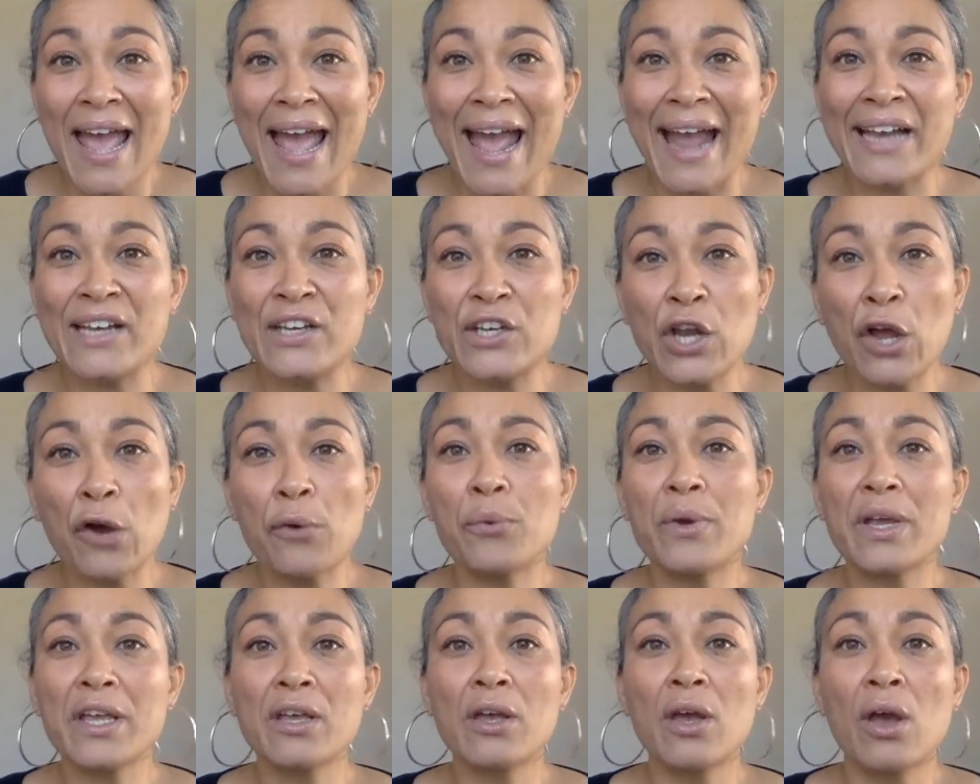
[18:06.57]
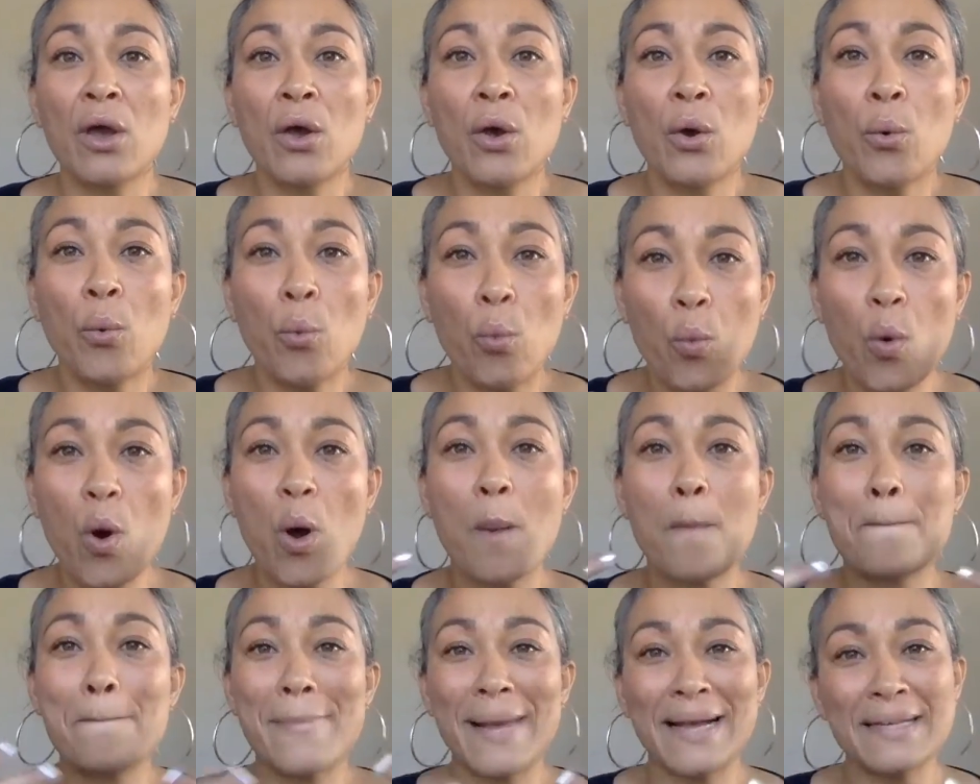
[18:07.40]
and knowing
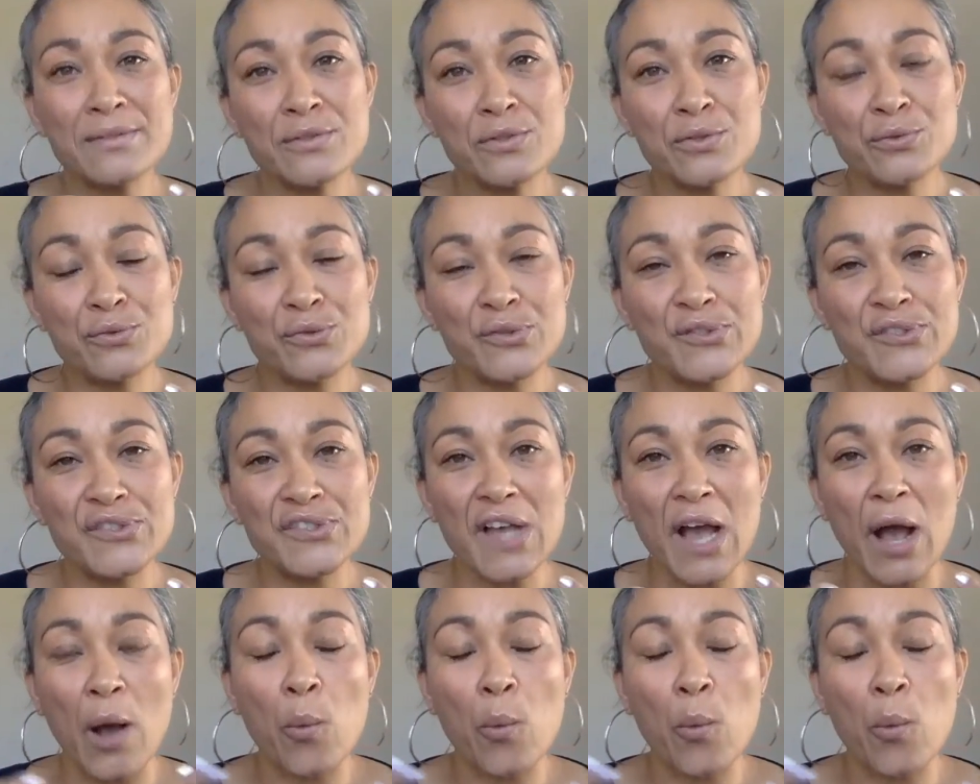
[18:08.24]
what muscles